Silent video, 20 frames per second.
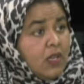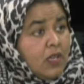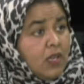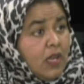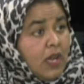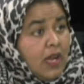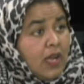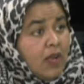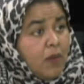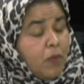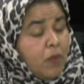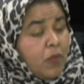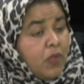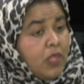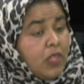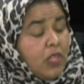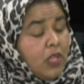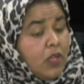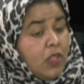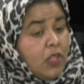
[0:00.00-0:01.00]

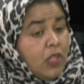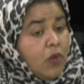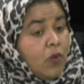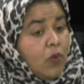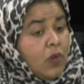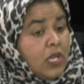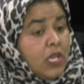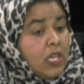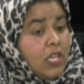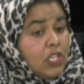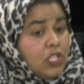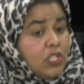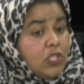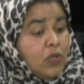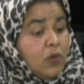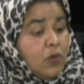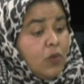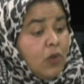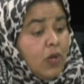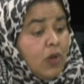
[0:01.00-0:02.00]
The only
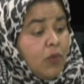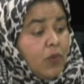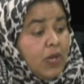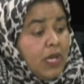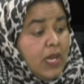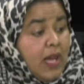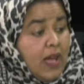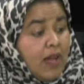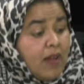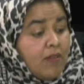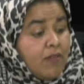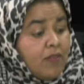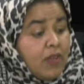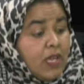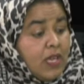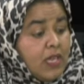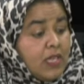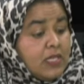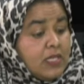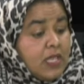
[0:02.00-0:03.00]
issue we have
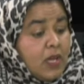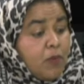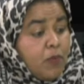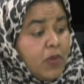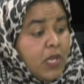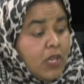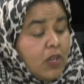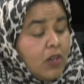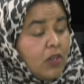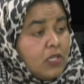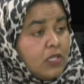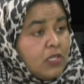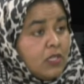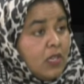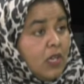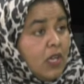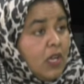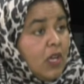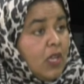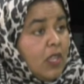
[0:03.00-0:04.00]
is that because
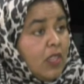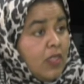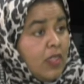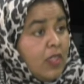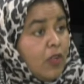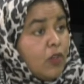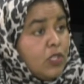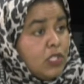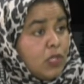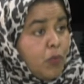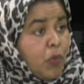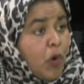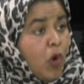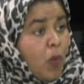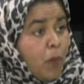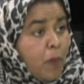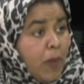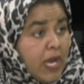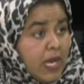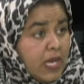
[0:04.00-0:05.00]
those
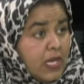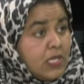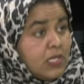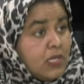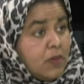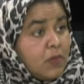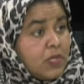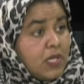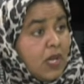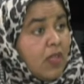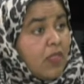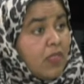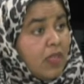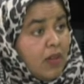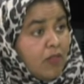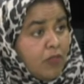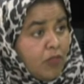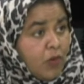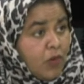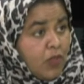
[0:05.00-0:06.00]
support mechanisms aren't
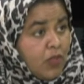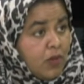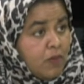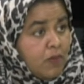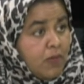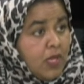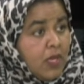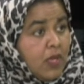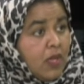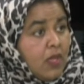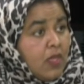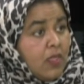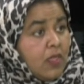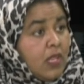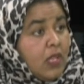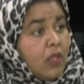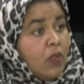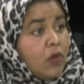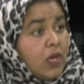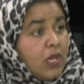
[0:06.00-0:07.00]
there for them,
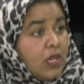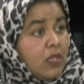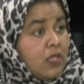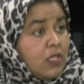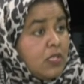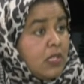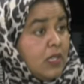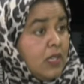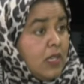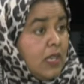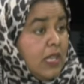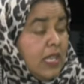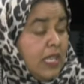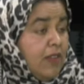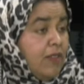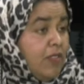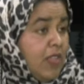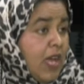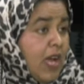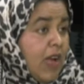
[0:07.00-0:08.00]
they're looking to
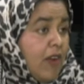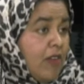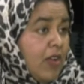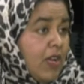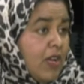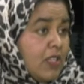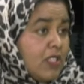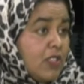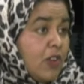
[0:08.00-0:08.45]
leave the area.